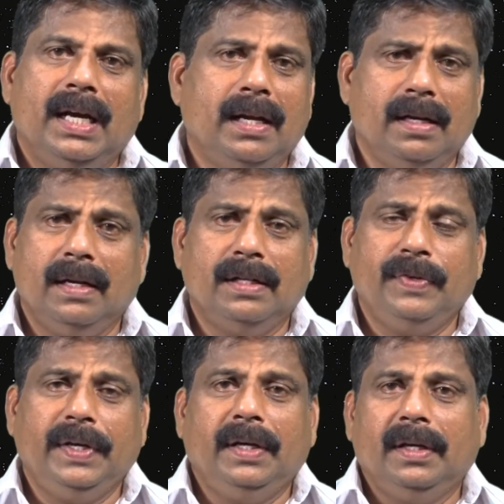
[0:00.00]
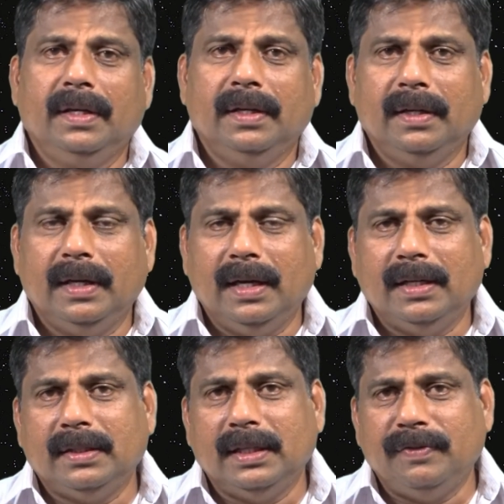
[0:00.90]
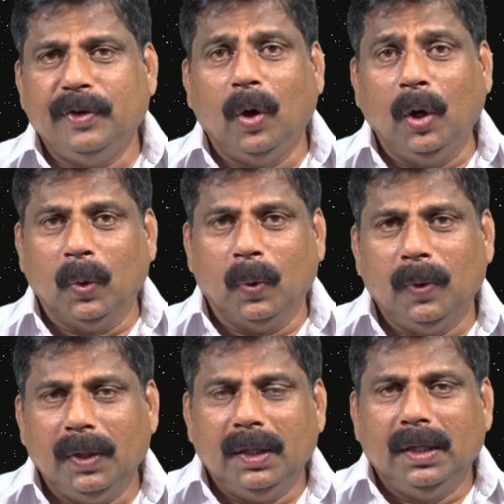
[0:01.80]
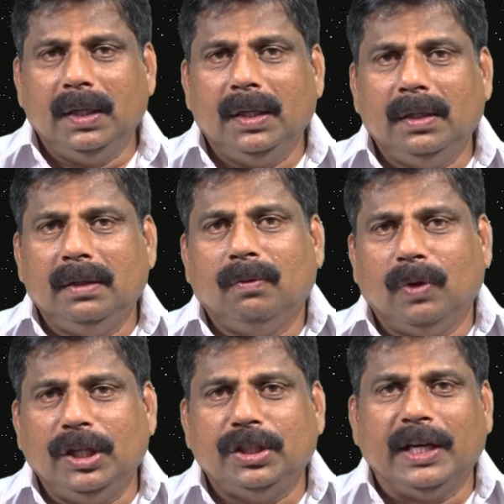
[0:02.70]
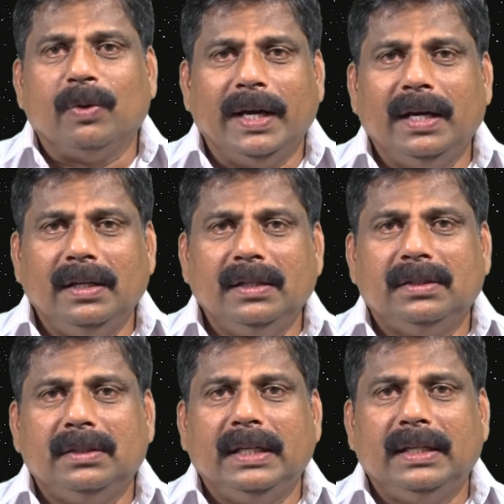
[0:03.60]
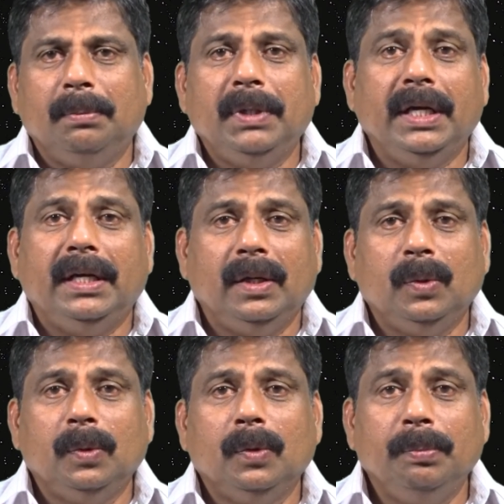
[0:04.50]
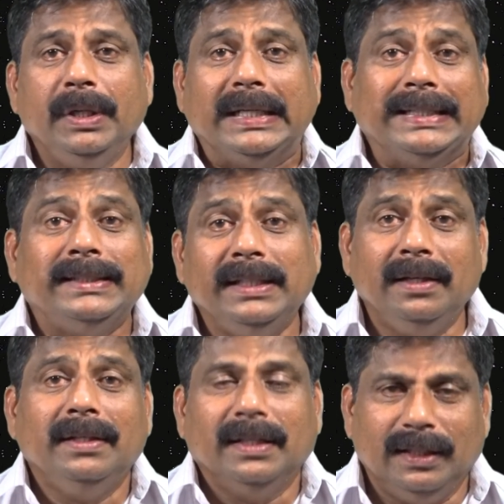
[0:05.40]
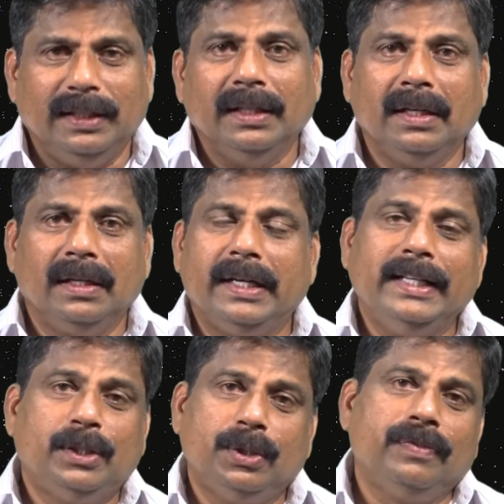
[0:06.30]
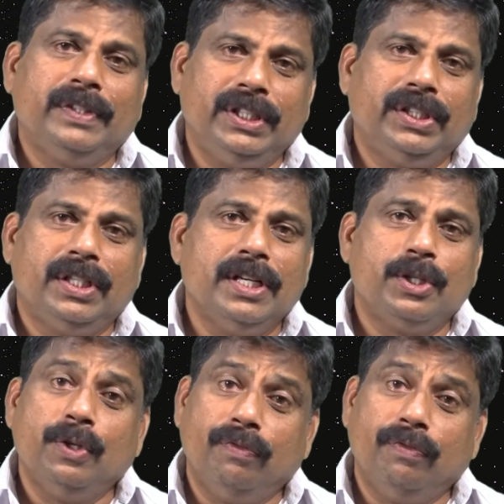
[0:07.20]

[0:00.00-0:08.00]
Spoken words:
And as we all know, What is required is that ability to be resilient in cases of rejections, to